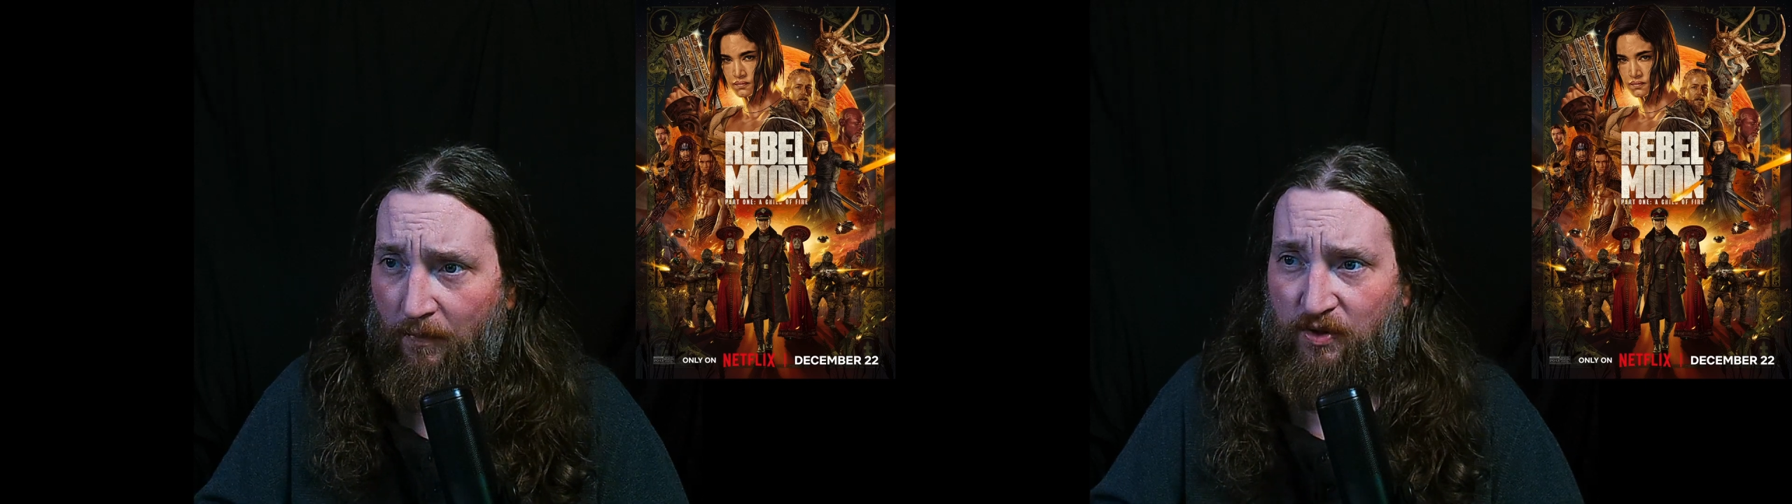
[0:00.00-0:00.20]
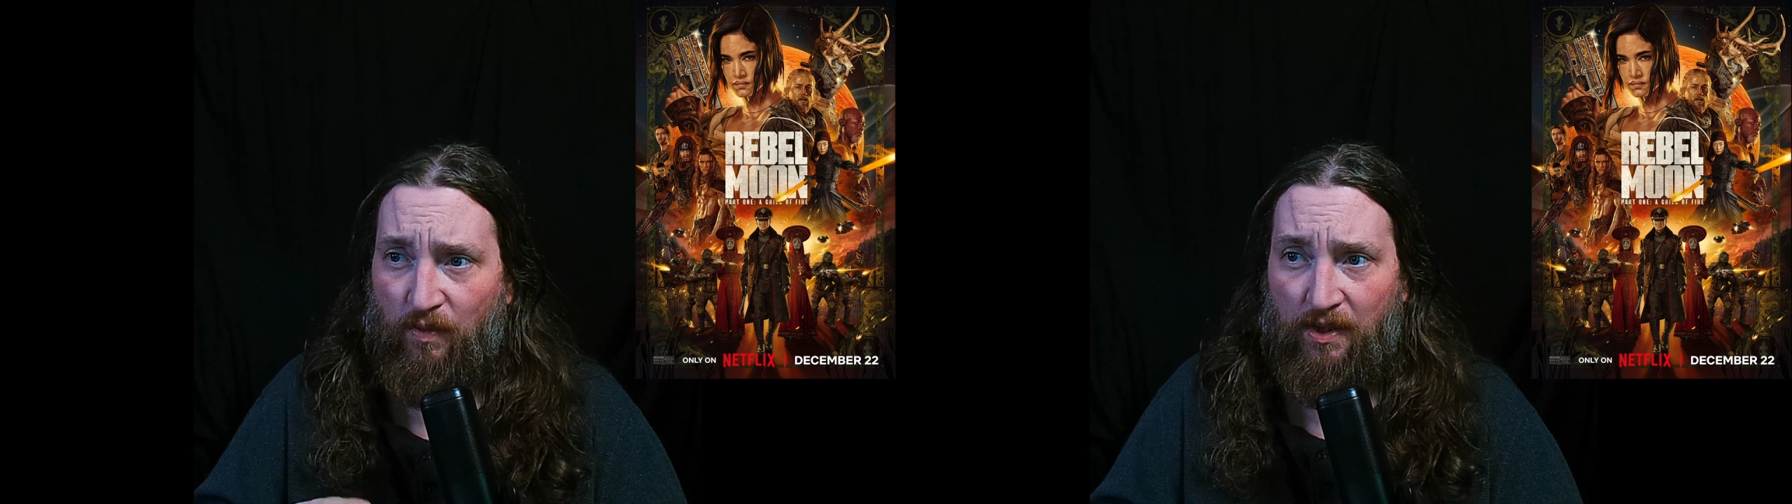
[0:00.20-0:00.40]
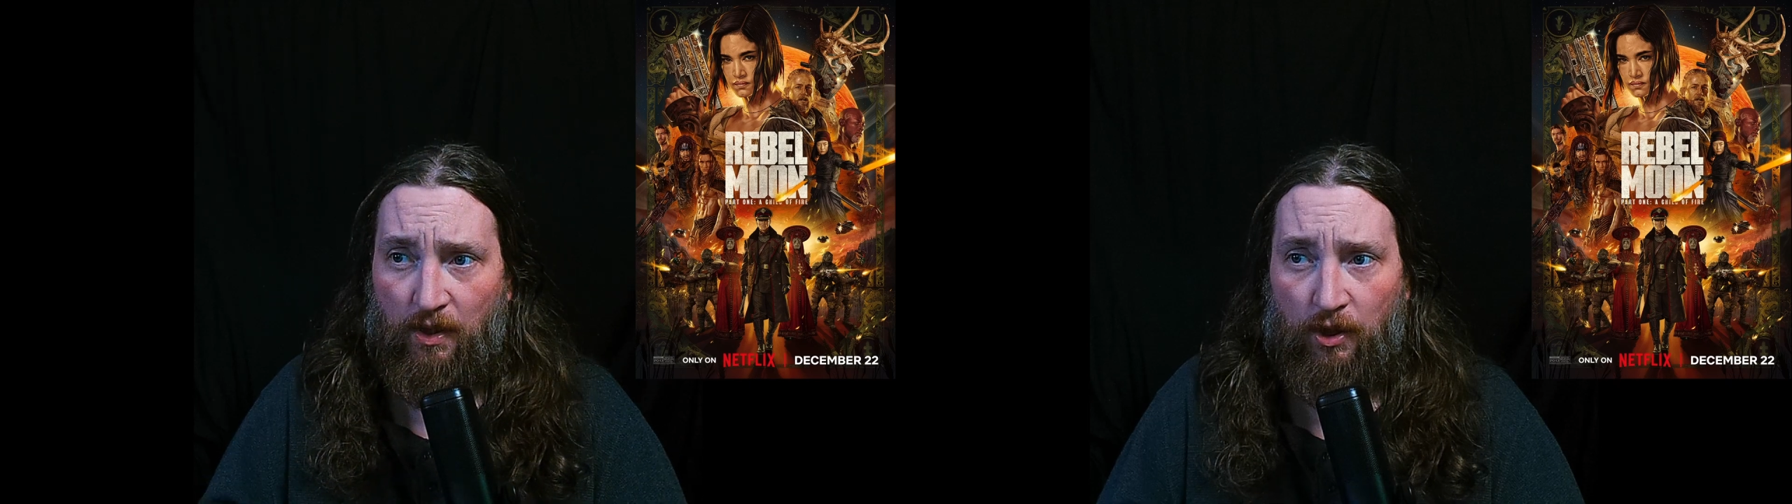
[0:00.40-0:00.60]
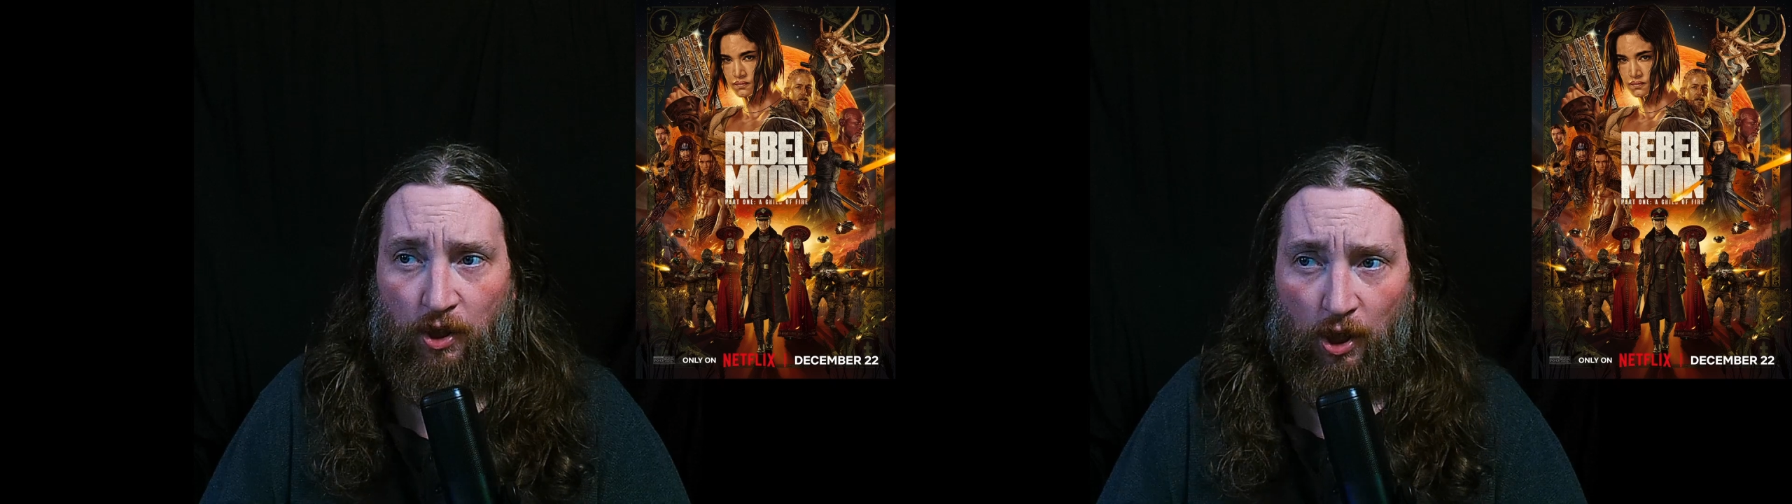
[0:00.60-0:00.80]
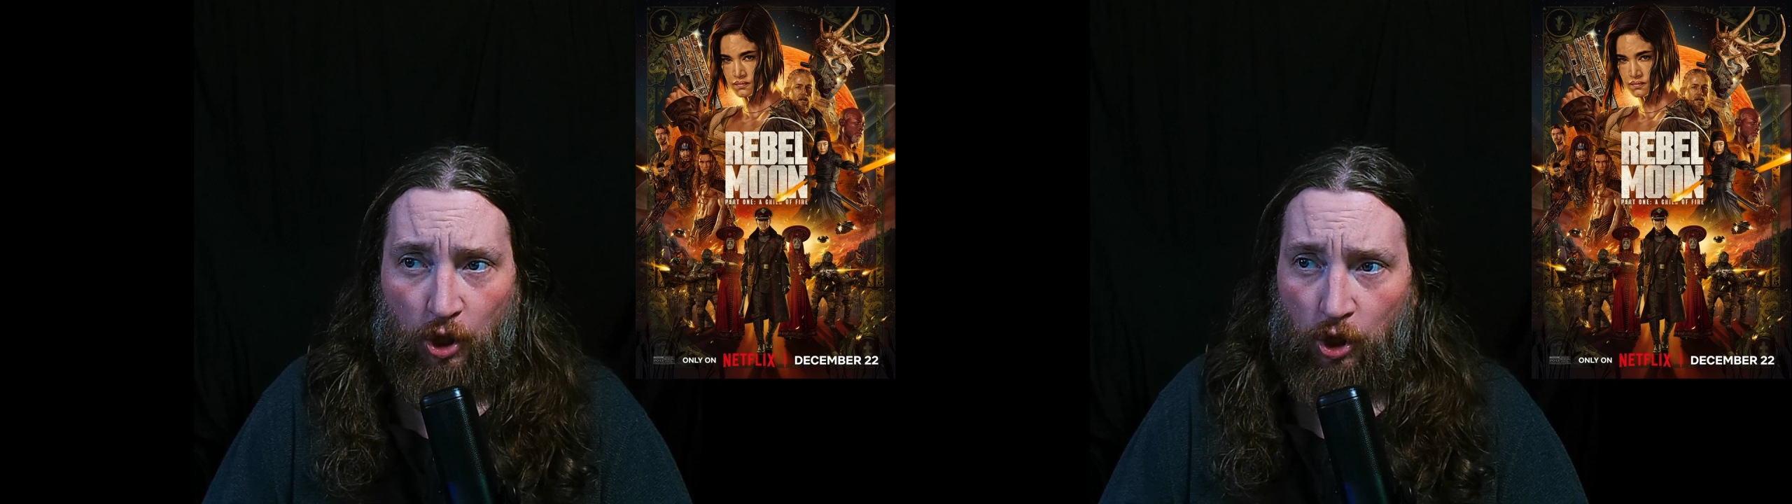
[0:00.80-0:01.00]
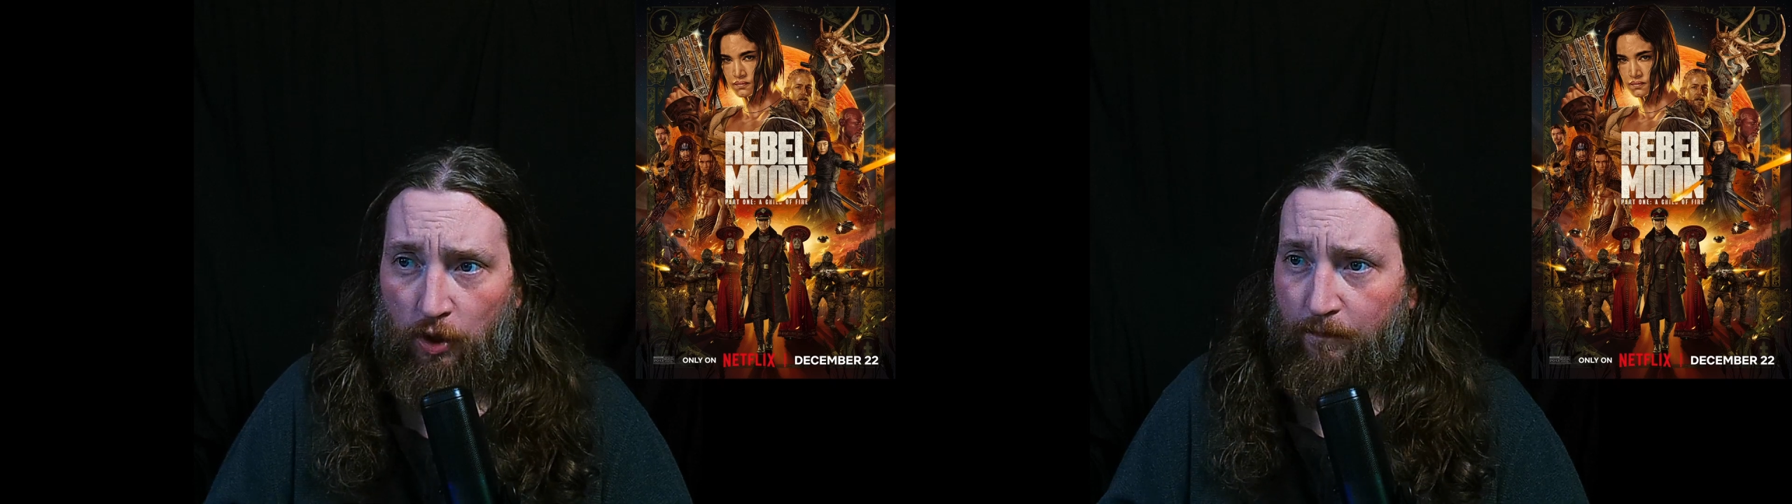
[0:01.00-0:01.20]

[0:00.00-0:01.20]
between Gunnar,